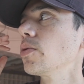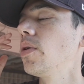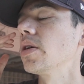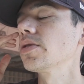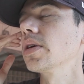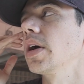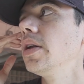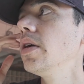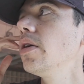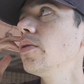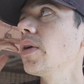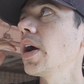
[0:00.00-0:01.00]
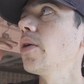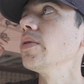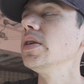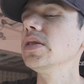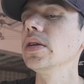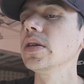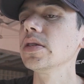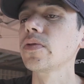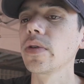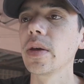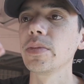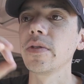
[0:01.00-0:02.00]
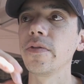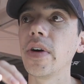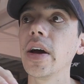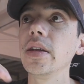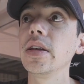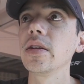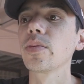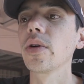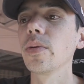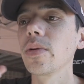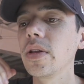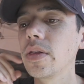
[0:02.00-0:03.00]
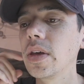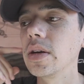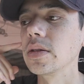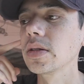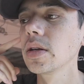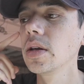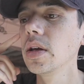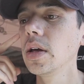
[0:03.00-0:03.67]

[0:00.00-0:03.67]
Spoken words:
are watching. I know how easy it is for them to find inappropriate things.